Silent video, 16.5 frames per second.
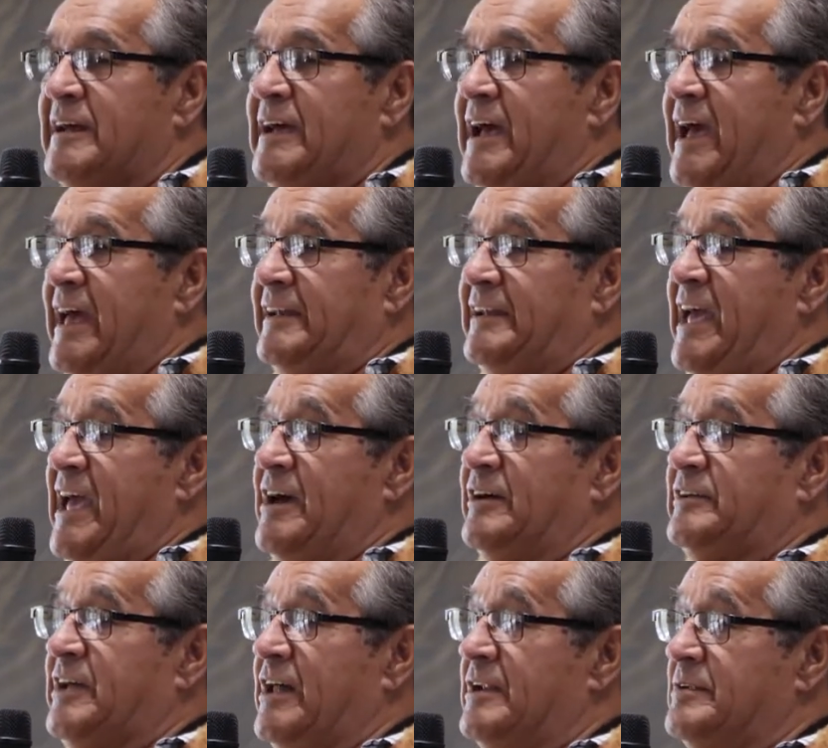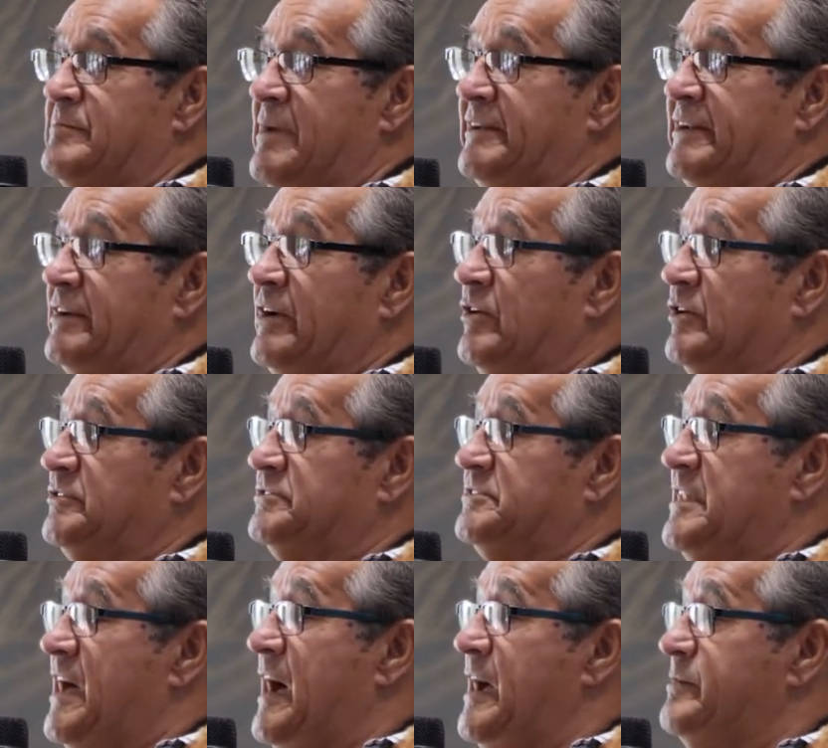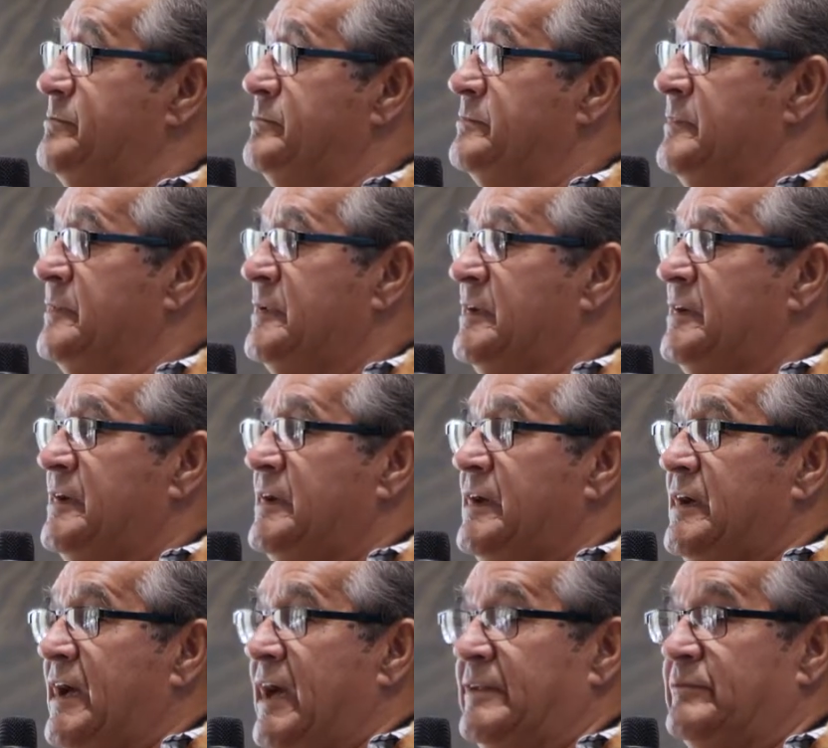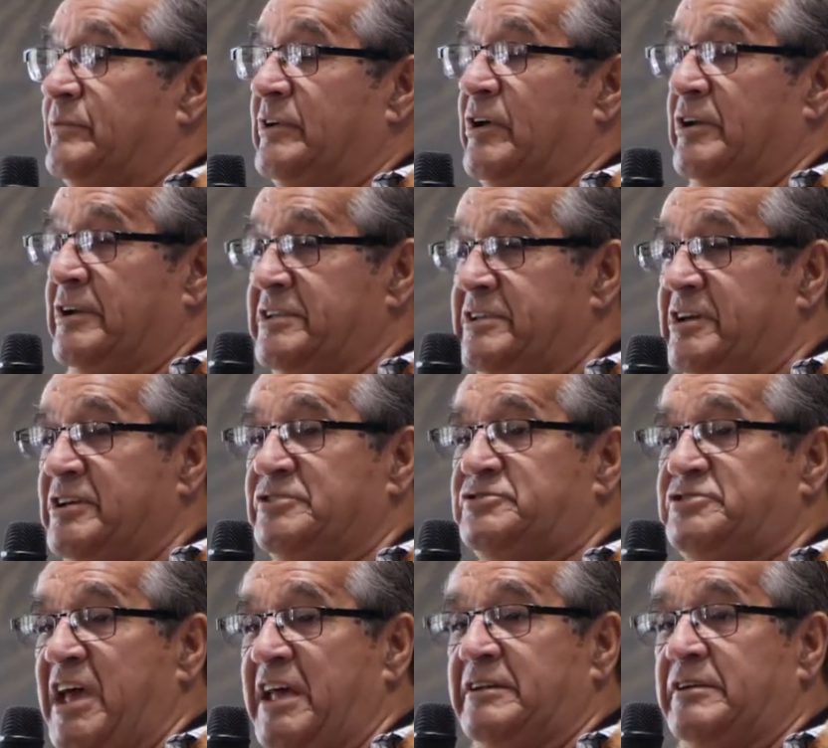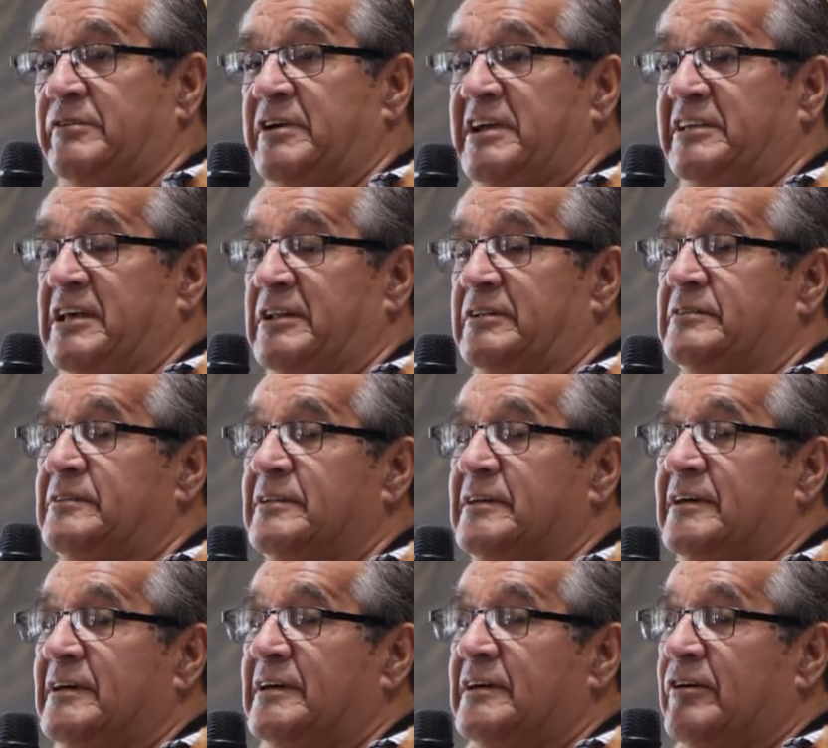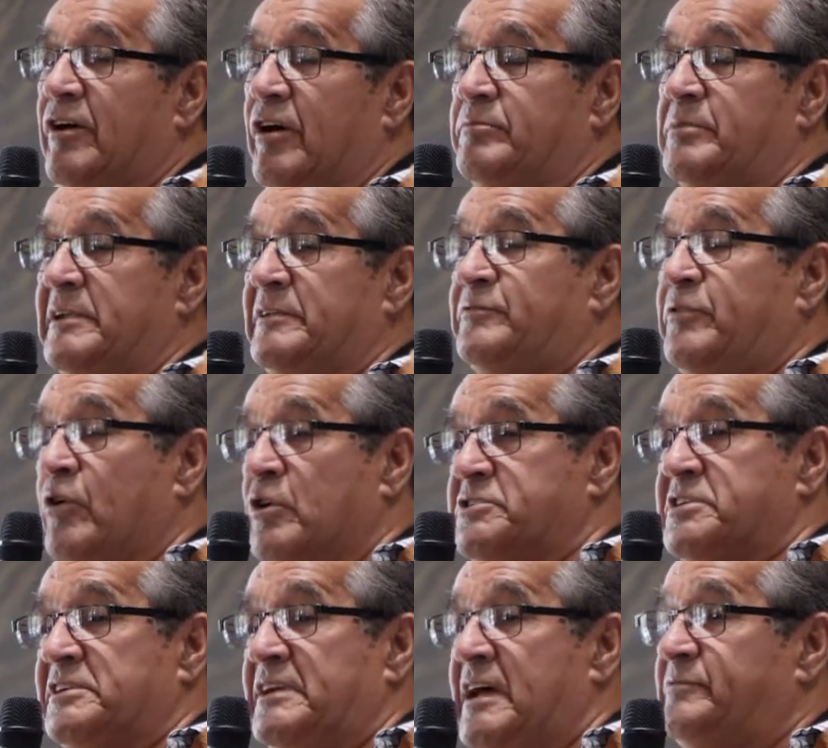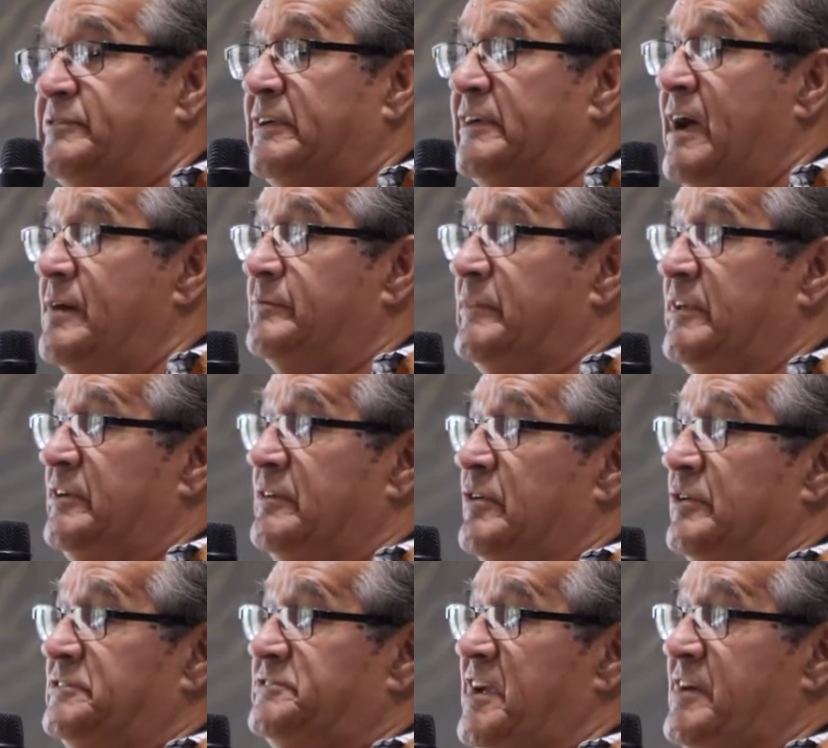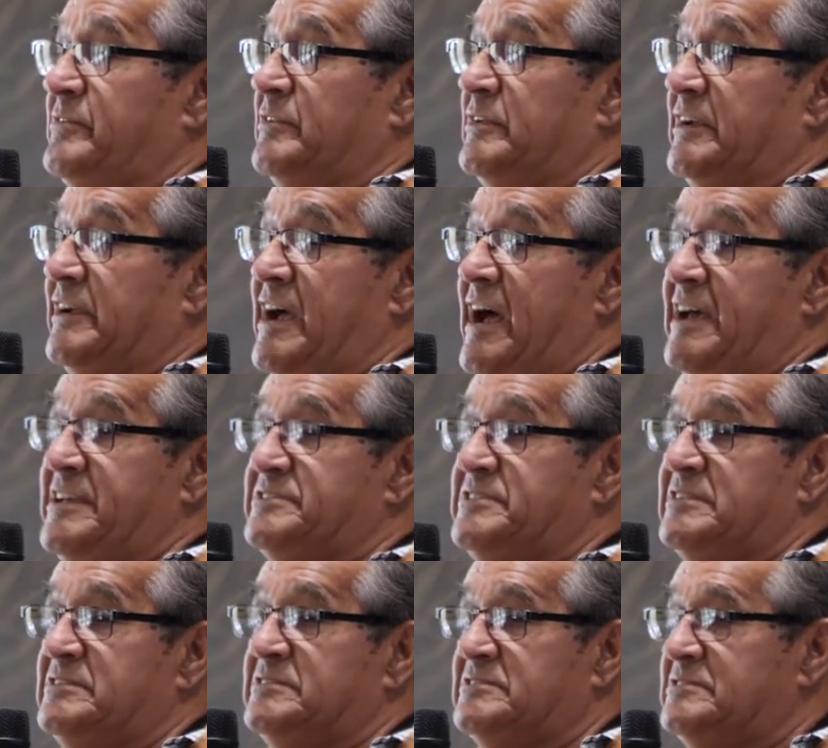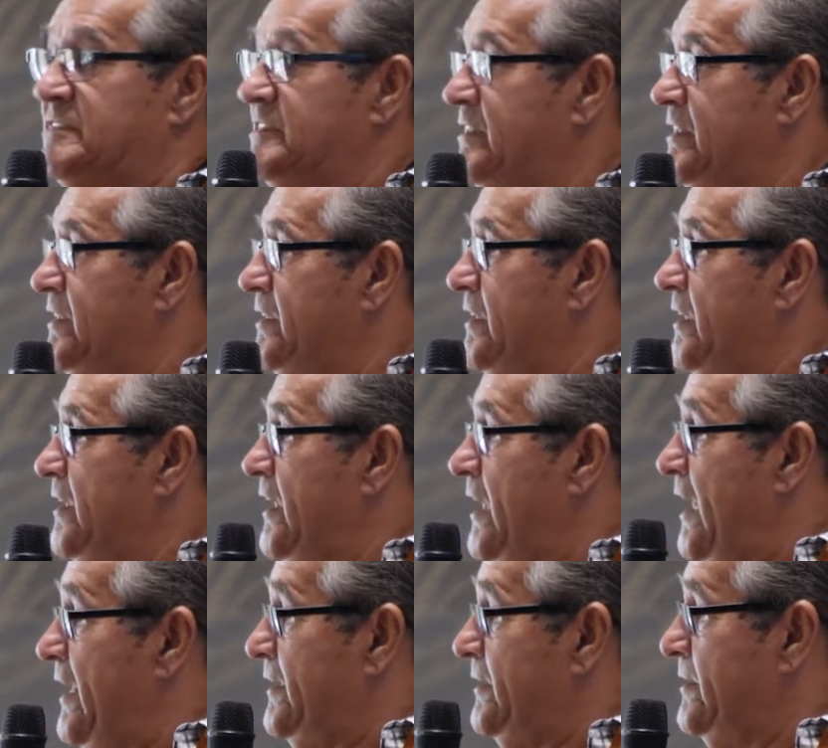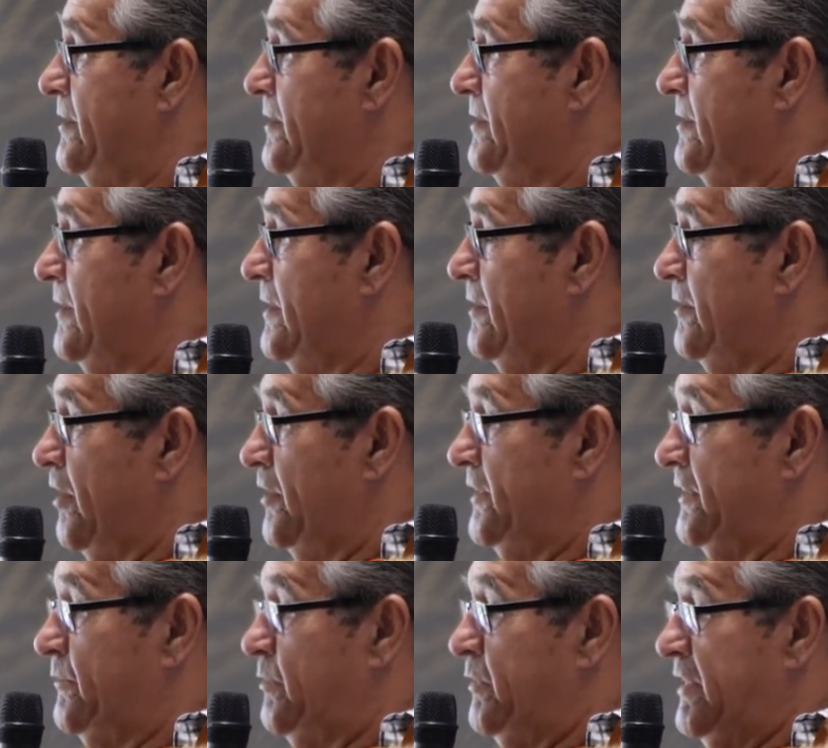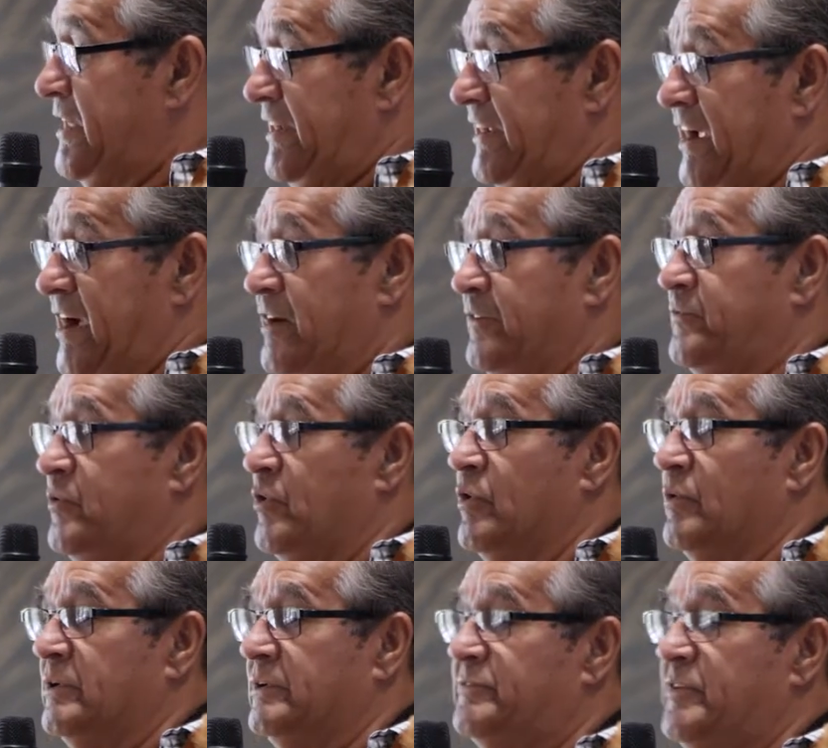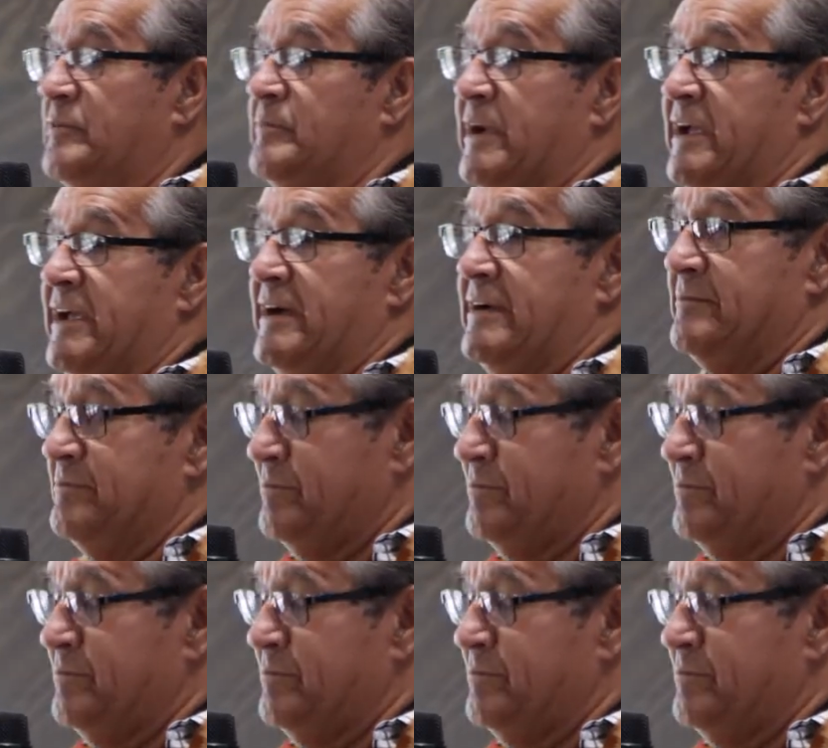And how Kalamunda got its name. And we've got a new centenary that I've been fortunate enough to come to on several occasions, and I think we can only go forward from here.